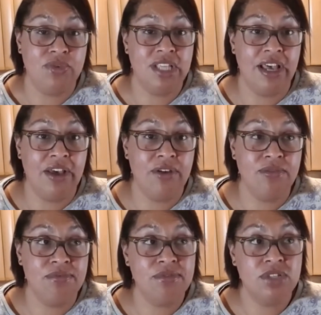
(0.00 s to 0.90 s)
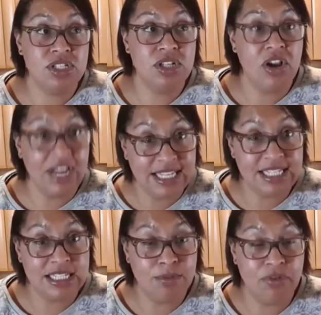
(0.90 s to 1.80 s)
So slightly
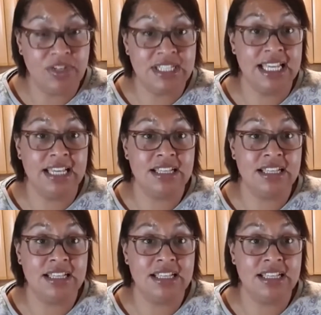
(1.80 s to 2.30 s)
disappointing,